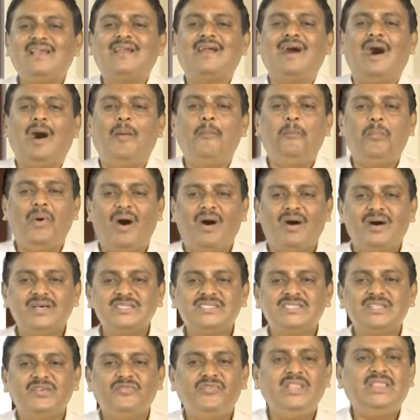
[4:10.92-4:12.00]

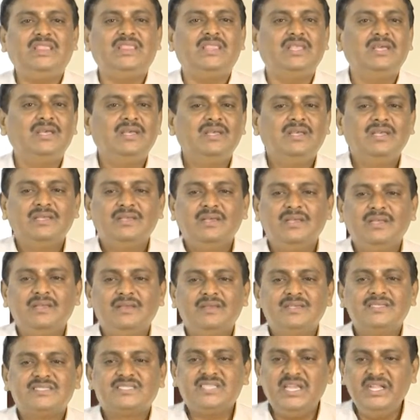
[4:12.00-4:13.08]
compass with
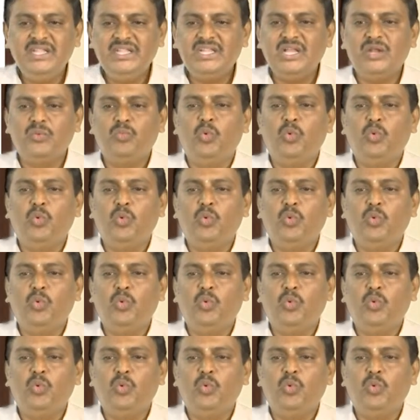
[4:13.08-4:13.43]
center